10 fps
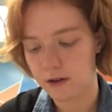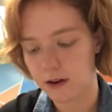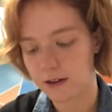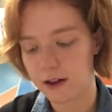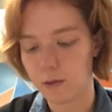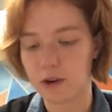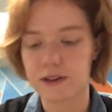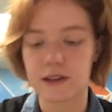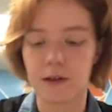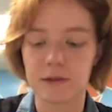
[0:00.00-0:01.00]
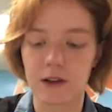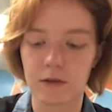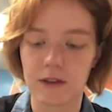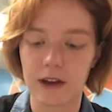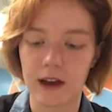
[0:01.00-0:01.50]
And then once I'm done
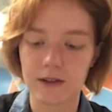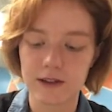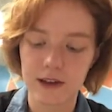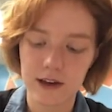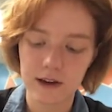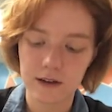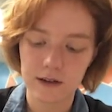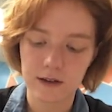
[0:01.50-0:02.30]
with the outside,